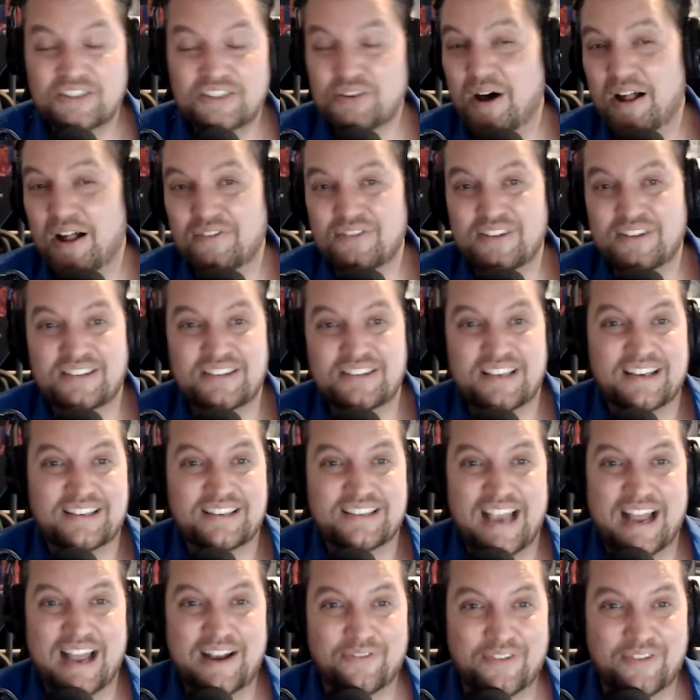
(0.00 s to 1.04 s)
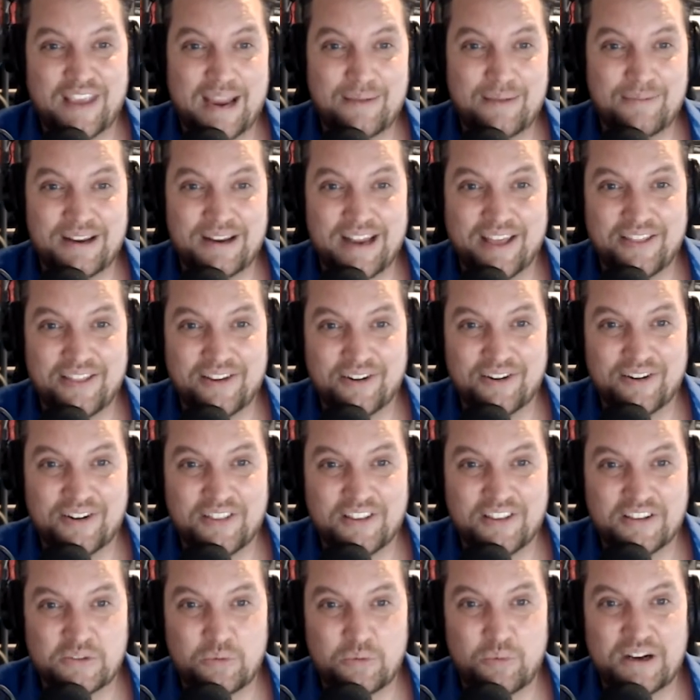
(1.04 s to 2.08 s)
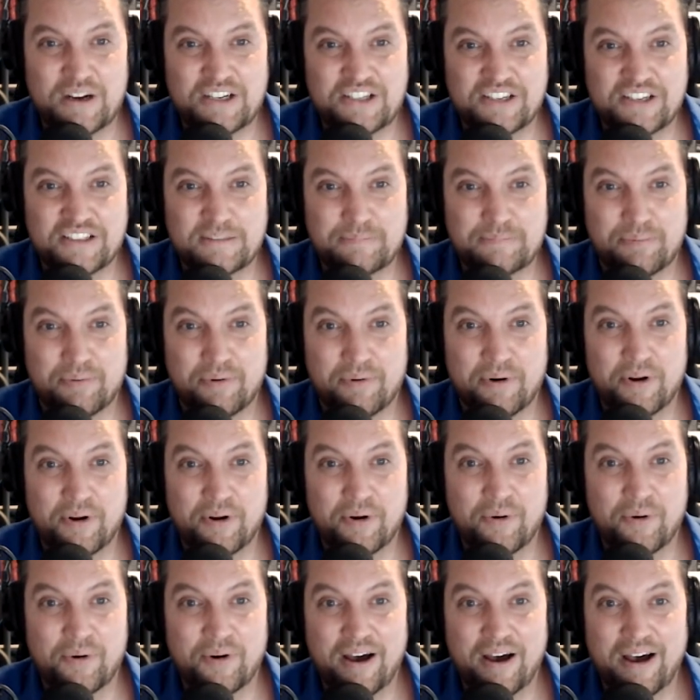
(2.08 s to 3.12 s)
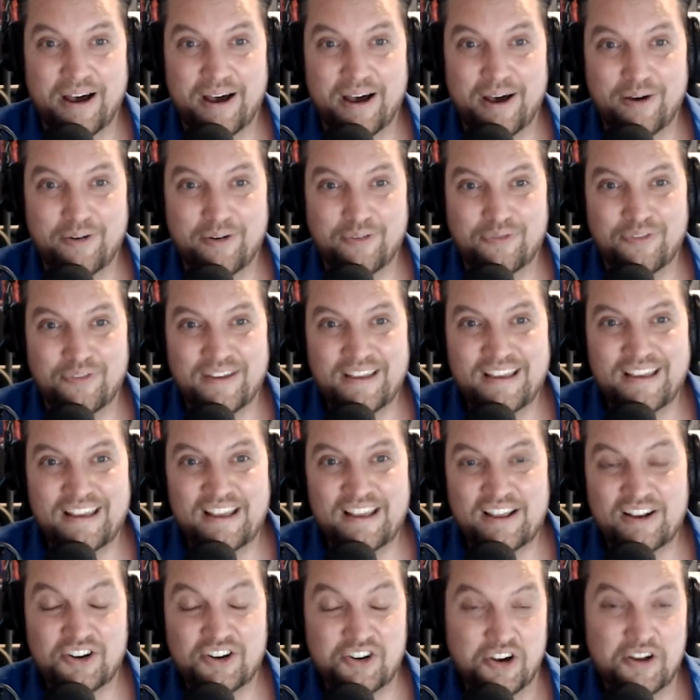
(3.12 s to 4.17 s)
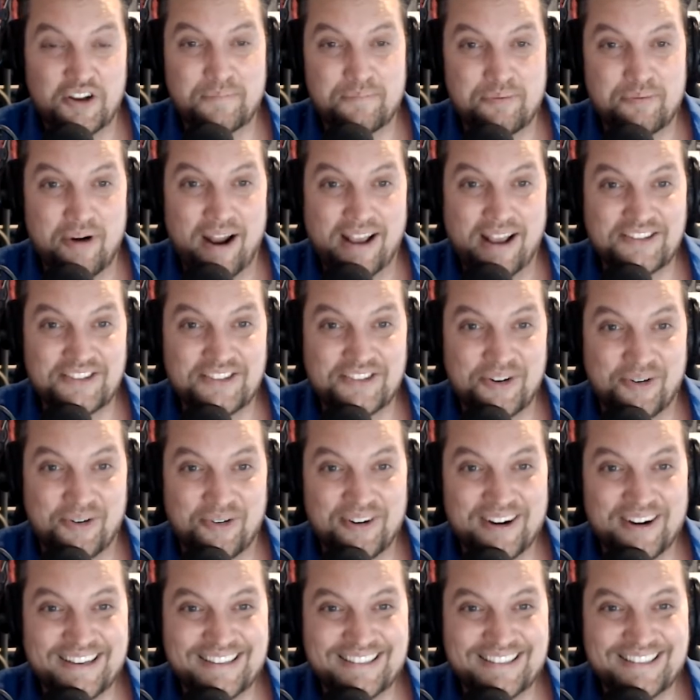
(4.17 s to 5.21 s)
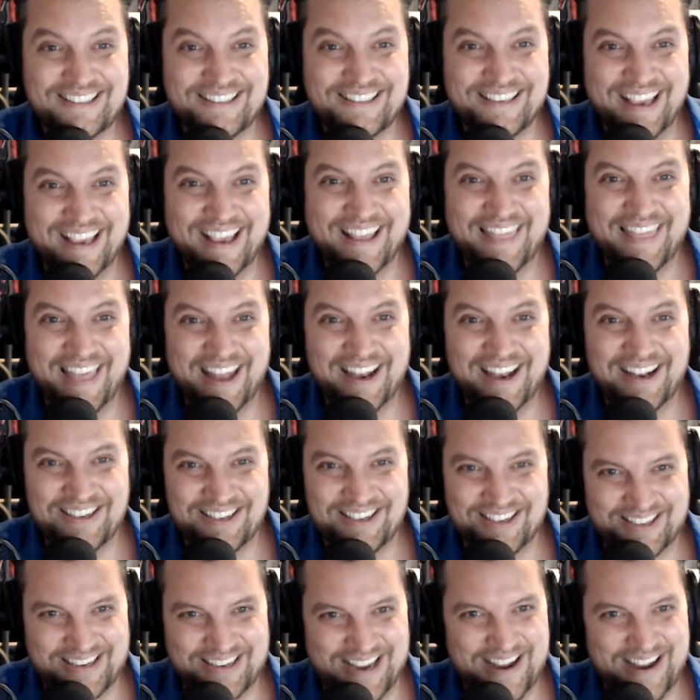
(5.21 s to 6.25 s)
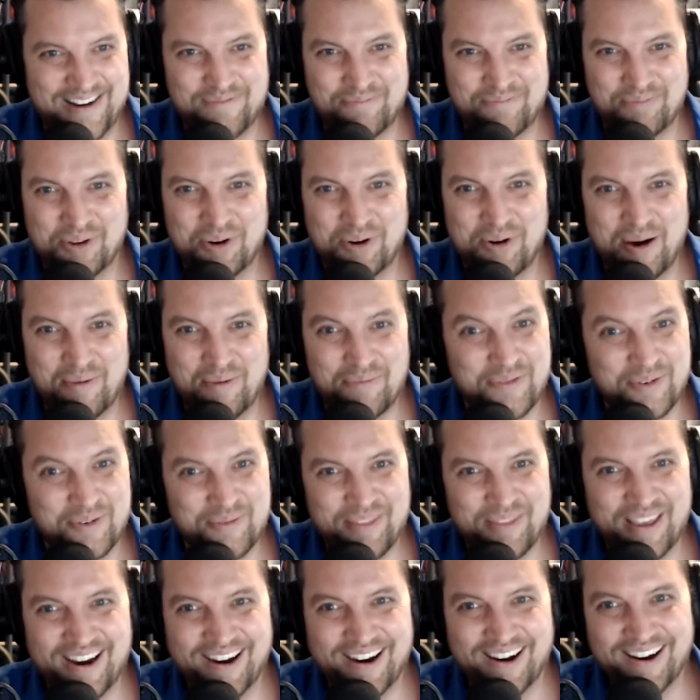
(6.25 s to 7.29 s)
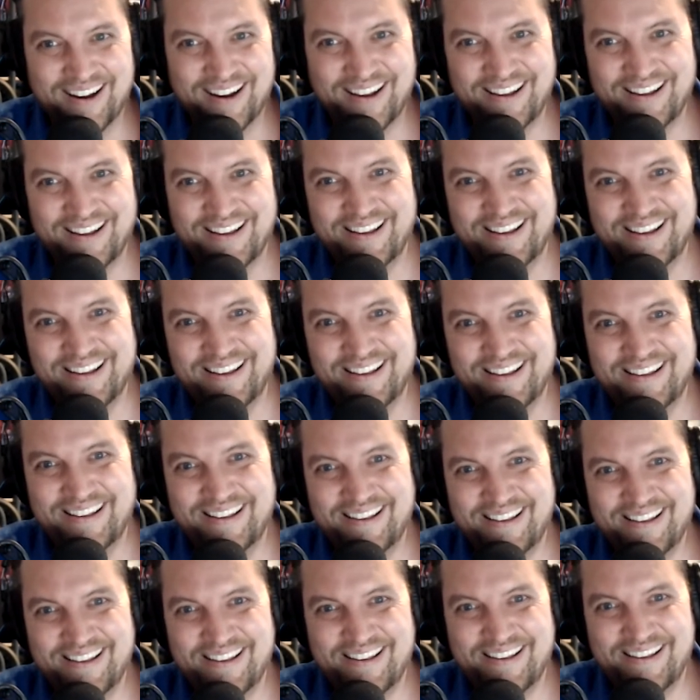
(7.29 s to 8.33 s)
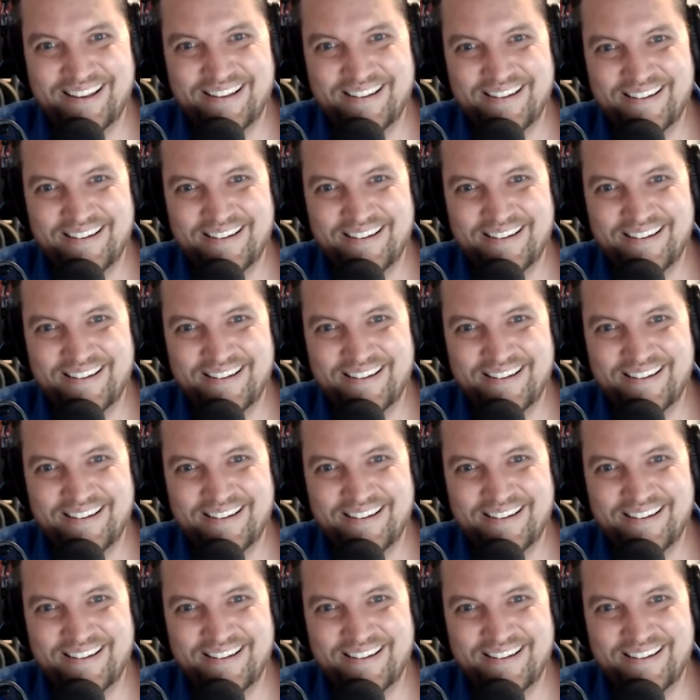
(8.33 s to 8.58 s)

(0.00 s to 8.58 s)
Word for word: all these things kind of came together into this witch's brew of good press stories. And then it just kind of blew up from there. Look, you